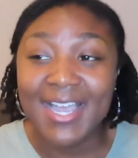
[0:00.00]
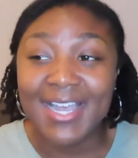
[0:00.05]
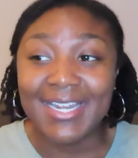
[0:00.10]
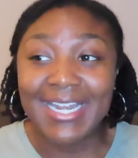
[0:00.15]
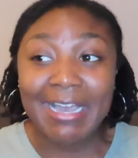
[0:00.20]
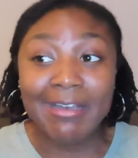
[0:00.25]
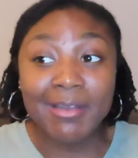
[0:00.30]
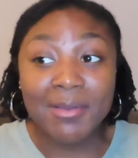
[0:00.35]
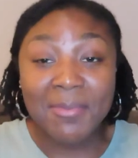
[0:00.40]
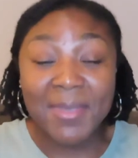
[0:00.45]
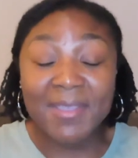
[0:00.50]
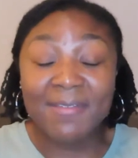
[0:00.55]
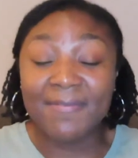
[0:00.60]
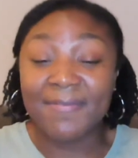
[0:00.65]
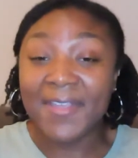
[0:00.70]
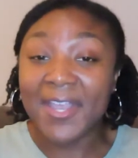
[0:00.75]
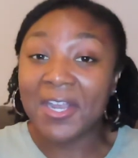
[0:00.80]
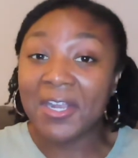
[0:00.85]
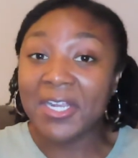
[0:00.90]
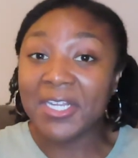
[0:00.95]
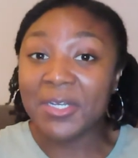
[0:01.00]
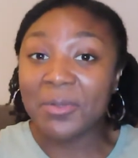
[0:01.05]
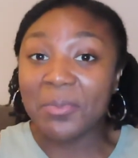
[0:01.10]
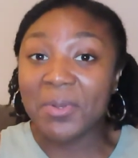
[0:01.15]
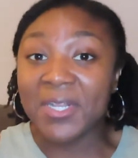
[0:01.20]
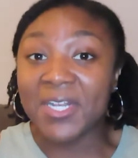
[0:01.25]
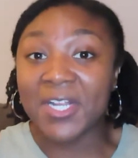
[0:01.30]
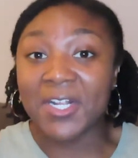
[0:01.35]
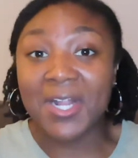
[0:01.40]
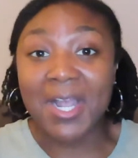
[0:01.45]
Now it may vary
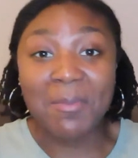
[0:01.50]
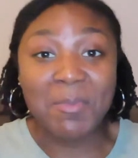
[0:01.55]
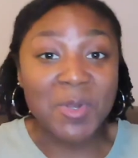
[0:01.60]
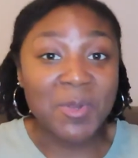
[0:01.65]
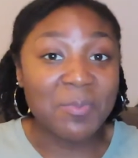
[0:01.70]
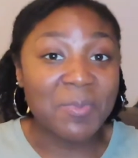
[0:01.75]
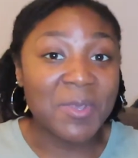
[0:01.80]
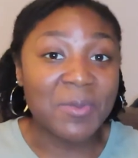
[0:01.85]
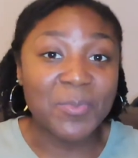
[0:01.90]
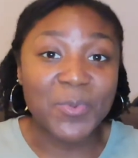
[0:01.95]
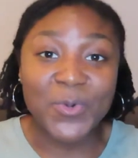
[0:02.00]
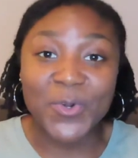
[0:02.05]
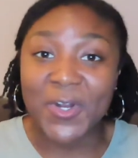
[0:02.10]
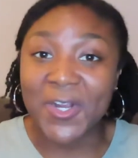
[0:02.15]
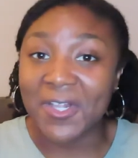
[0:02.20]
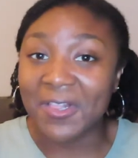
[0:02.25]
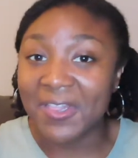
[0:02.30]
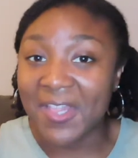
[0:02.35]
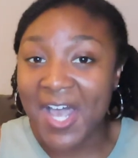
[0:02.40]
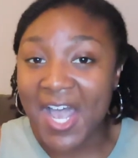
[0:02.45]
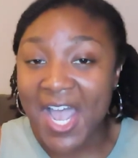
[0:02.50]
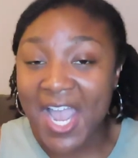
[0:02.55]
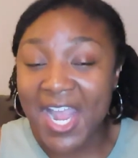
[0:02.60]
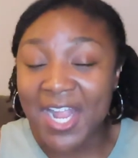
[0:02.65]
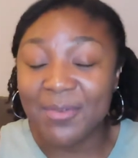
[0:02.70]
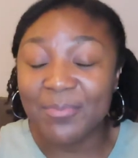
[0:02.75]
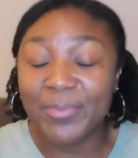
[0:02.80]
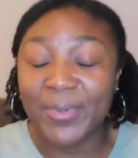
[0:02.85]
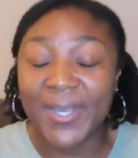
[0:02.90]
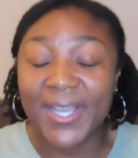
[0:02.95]
depending on how many people are in
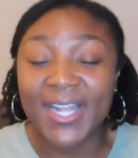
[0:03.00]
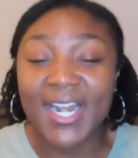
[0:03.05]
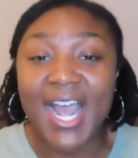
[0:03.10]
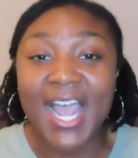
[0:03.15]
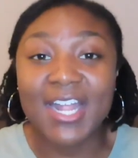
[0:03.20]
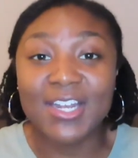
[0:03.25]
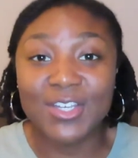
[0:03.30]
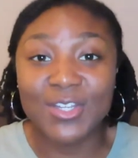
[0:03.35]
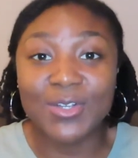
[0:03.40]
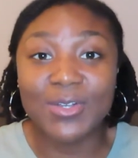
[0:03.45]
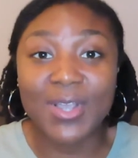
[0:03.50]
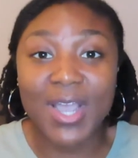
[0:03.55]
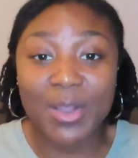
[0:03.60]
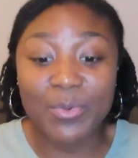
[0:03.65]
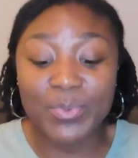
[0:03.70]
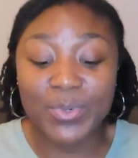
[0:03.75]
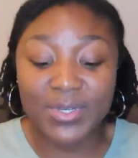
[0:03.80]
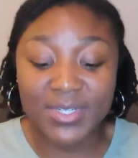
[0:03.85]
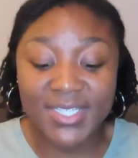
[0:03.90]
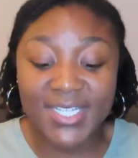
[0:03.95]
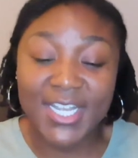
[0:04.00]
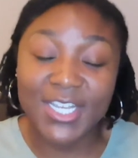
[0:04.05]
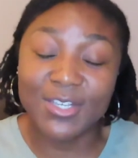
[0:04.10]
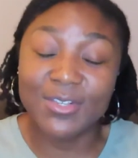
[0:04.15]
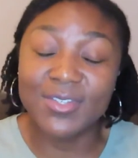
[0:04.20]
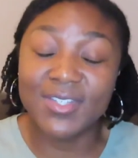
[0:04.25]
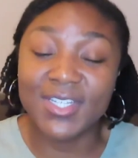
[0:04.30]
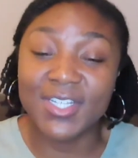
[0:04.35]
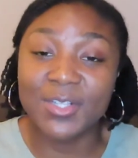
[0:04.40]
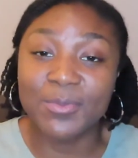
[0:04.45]
line, but I will say
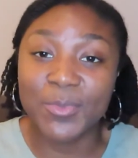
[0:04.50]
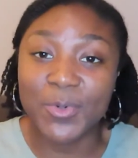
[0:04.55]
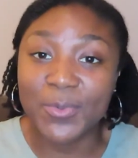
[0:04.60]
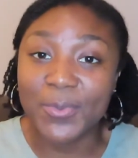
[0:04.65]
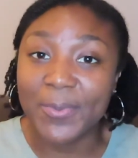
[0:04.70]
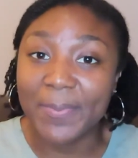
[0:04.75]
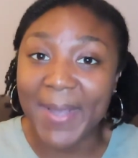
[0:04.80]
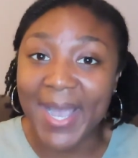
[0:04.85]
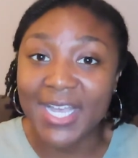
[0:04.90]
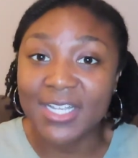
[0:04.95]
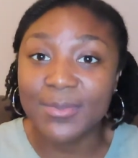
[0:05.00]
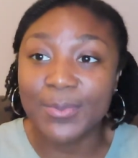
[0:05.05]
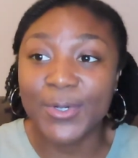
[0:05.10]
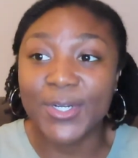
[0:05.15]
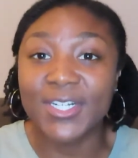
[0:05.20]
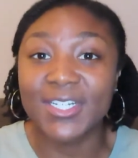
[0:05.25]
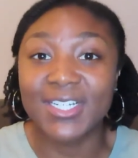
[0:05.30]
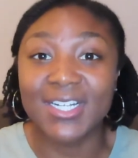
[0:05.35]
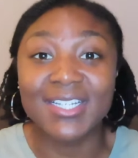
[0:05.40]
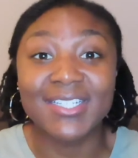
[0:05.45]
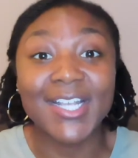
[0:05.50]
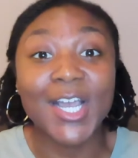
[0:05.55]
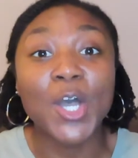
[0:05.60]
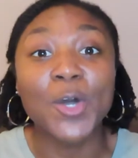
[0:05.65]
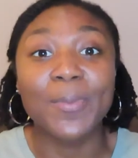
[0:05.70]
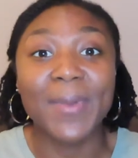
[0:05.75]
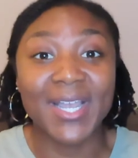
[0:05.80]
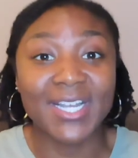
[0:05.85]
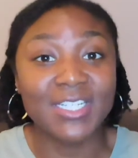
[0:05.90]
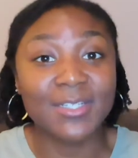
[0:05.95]
using the Mobile Passport does
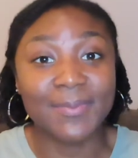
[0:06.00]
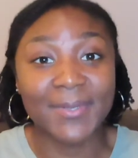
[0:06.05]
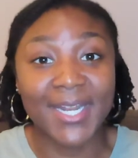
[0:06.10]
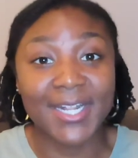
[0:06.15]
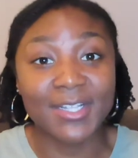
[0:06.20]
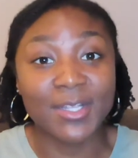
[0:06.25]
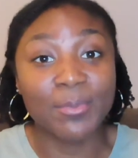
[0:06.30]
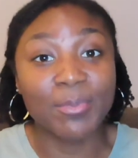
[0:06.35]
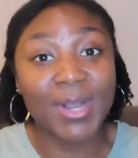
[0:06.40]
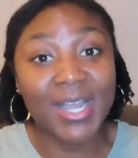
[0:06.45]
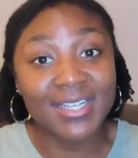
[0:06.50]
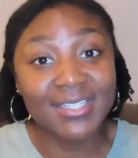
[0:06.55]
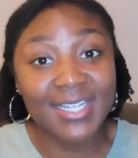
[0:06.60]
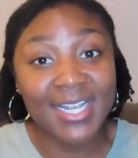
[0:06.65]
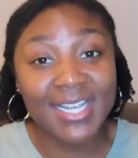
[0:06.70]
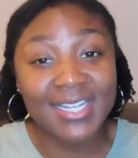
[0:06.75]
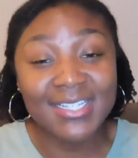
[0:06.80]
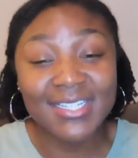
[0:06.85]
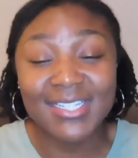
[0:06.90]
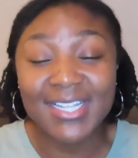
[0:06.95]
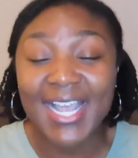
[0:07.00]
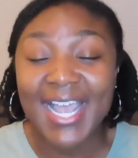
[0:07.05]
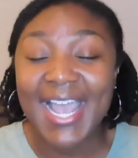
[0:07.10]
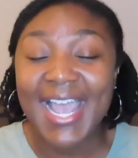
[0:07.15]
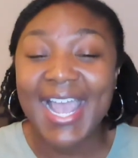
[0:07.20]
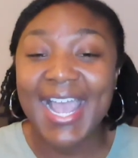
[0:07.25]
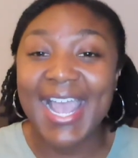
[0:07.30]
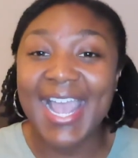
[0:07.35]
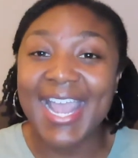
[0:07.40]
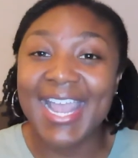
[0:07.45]
help expedite the process,
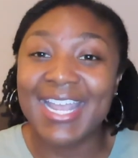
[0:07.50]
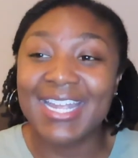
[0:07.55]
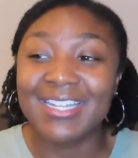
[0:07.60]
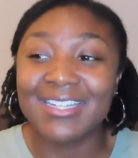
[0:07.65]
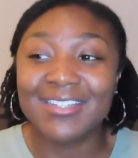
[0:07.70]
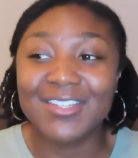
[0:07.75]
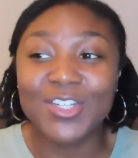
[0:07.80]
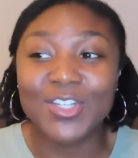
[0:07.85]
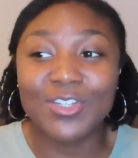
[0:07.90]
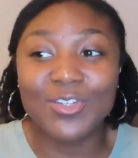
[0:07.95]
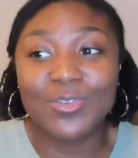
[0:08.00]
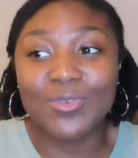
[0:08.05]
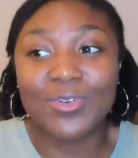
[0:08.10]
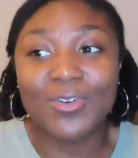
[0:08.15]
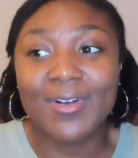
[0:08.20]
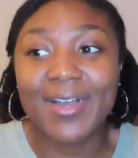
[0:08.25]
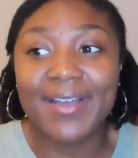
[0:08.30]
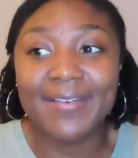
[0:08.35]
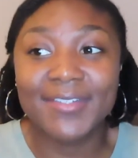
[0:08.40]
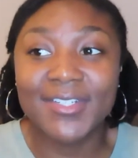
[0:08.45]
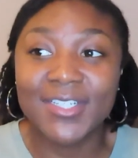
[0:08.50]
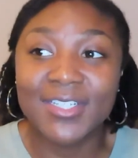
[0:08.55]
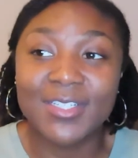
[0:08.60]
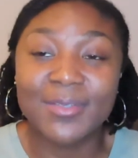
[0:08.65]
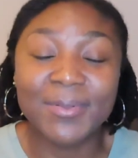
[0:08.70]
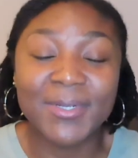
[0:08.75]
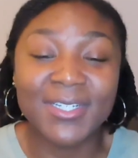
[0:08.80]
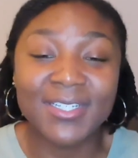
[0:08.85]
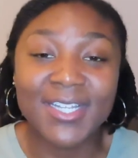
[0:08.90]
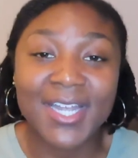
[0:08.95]
and you don't have to
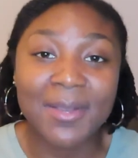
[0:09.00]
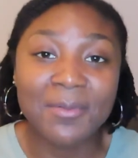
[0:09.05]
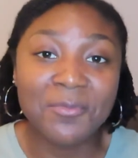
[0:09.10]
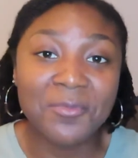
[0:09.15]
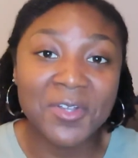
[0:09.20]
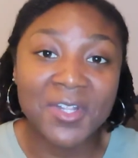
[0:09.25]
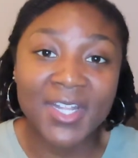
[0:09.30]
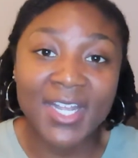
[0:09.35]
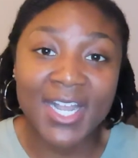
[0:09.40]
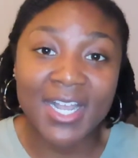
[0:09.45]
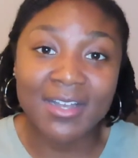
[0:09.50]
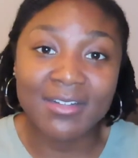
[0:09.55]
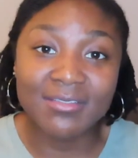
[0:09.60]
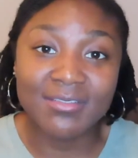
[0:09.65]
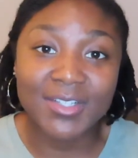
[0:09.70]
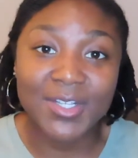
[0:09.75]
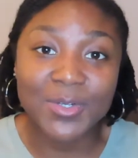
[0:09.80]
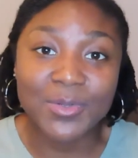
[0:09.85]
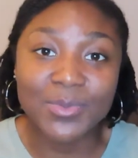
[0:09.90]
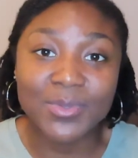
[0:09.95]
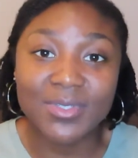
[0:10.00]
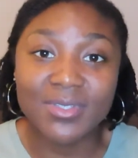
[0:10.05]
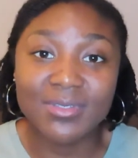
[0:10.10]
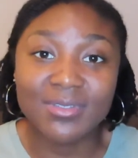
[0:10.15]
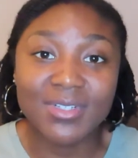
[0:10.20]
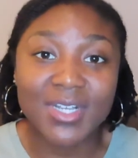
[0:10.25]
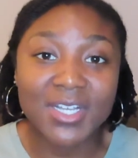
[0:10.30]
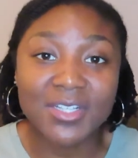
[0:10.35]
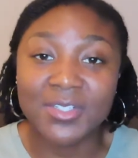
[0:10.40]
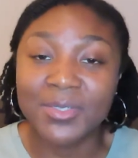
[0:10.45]
spend time filling out those
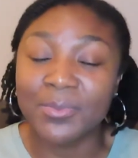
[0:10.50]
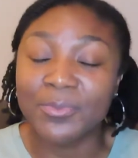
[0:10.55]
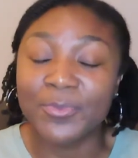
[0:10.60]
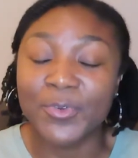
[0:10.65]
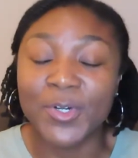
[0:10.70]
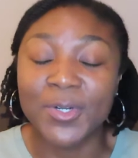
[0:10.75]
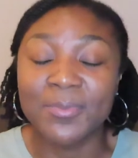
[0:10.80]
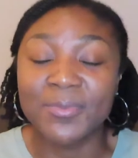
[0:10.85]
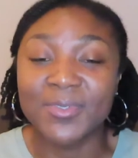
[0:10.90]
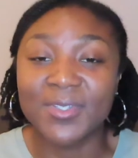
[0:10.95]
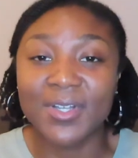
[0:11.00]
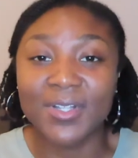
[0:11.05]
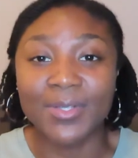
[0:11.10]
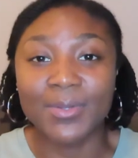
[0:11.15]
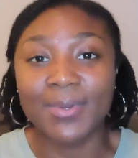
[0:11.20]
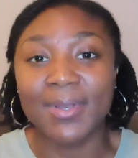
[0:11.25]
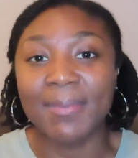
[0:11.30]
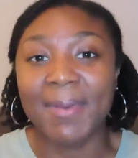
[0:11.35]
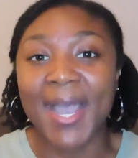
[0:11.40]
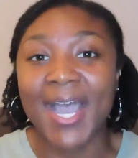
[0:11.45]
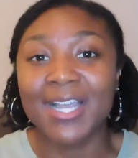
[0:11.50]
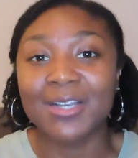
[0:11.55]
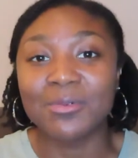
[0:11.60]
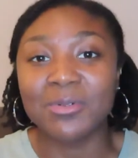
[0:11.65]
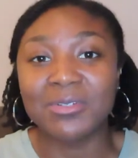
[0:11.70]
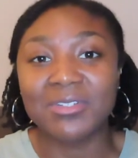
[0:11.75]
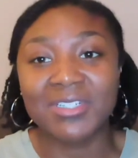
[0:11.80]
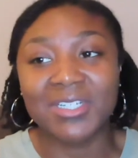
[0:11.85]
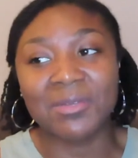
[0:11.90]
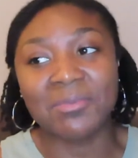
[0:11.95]
custom forms on the way back,
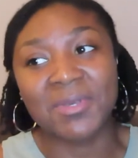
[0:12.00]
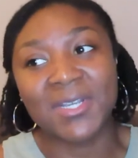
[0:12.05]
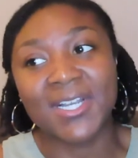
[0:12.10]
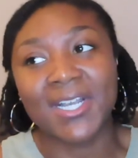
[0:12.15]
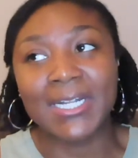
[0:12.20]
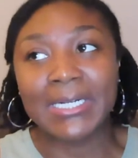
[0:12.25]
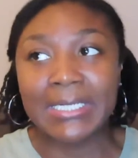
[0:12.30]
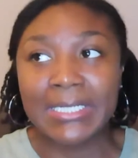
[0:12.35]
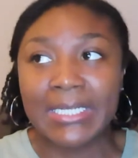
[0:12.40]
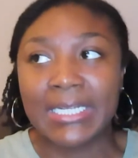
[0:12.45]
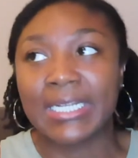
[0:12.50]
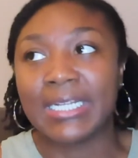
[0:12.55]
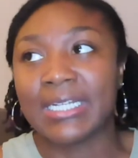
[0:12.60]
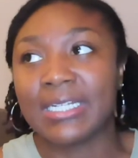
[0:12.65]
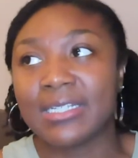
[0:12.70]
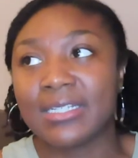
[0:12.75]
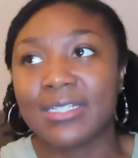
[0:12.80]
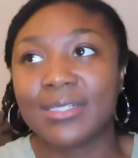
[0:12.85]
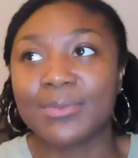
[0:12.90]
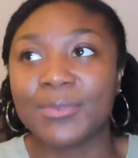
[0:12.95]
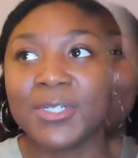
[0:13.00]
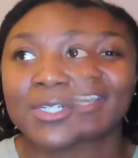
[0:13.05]
which can be kind of tedious.